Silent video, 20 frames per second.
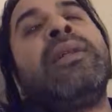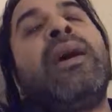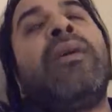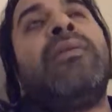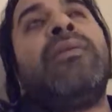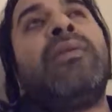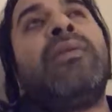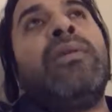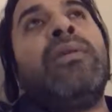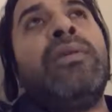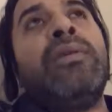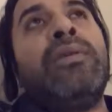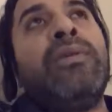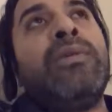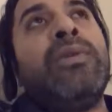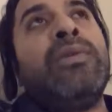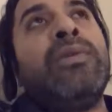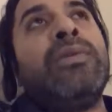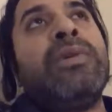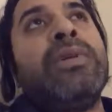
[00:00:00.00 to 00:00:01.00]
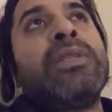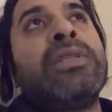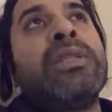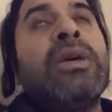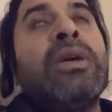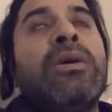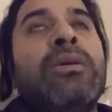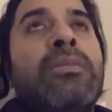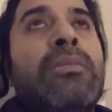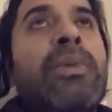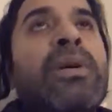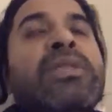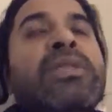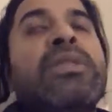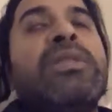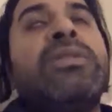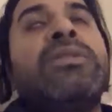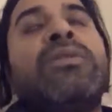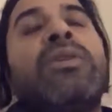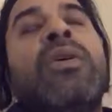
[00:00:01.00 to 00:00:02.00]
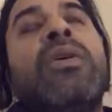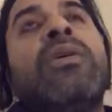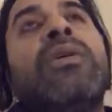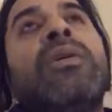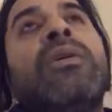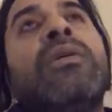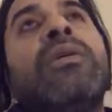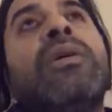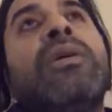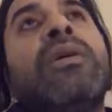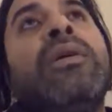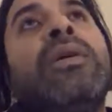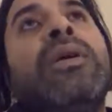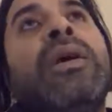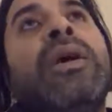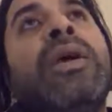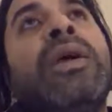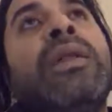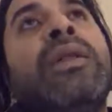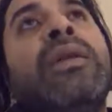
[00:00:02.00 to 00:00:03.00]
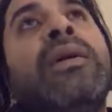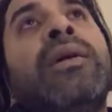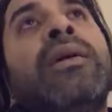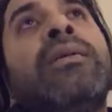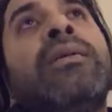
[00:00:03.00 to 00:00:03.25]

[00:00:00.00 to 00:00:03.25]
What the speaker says: our universe much stronger in